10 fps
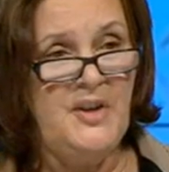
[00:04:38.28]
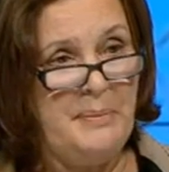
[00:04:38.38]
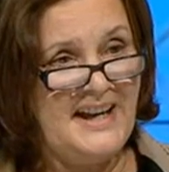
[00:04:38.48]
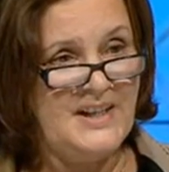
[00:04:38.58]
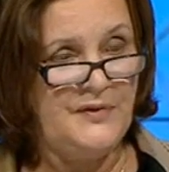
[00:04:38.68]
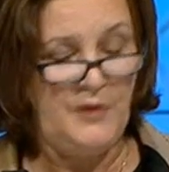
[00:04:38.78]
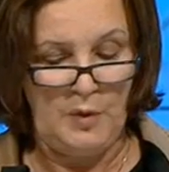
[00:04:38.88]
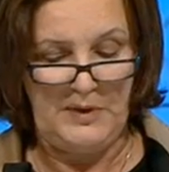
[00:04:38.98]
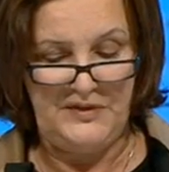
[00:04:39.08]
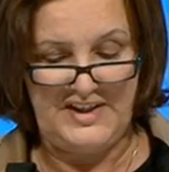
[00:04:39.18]
the best
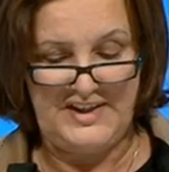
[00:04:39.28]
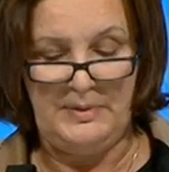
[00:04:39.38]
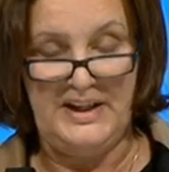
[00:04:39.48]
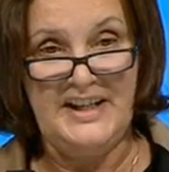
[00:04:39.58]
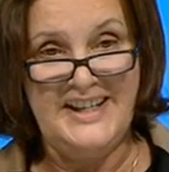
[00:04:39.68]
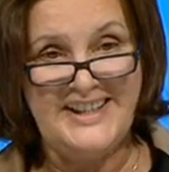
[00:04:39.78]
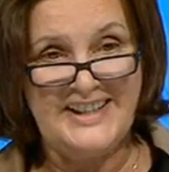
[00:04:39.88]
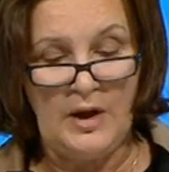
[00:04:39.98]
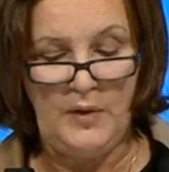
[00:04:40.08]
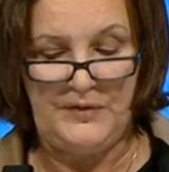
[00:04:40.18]
form of discipline is
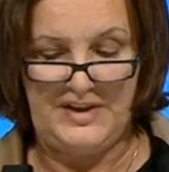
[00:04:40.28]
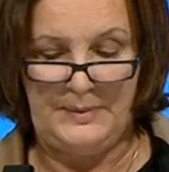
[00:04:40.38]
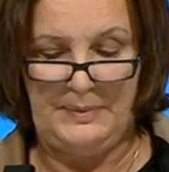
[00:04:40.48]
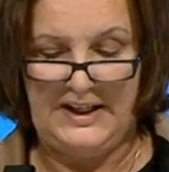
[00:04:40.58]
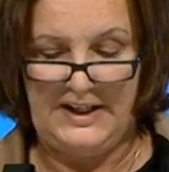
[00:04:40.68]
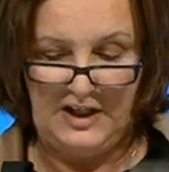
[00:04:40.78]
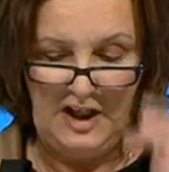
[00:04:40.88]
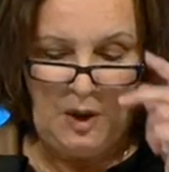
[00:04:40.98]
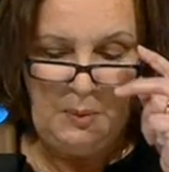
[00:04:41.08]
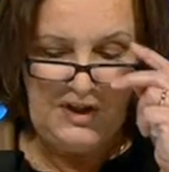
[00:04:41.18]
self-discipline,
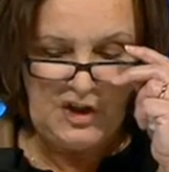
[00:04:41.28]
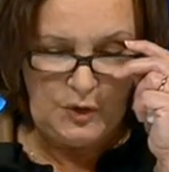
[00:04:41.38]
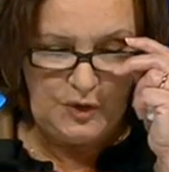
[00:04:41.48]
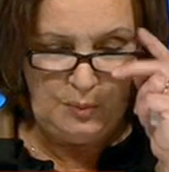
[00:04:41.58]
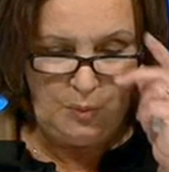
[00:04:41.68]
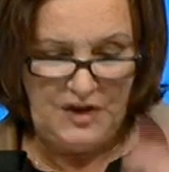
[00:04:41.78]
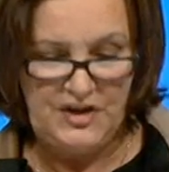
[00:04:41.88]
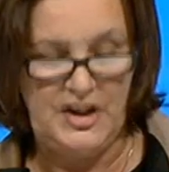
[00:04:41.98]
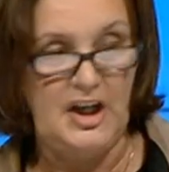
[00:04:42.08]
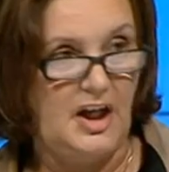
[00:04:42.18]
when children want
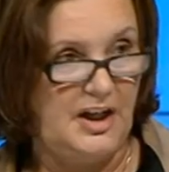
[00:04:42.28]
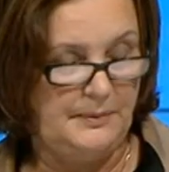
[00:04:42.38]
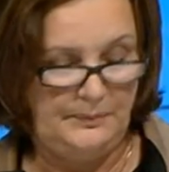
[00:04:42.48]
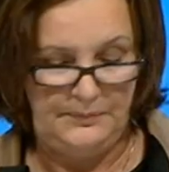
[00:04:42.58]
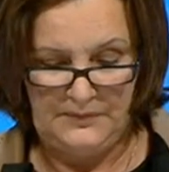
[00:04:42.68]
to learn.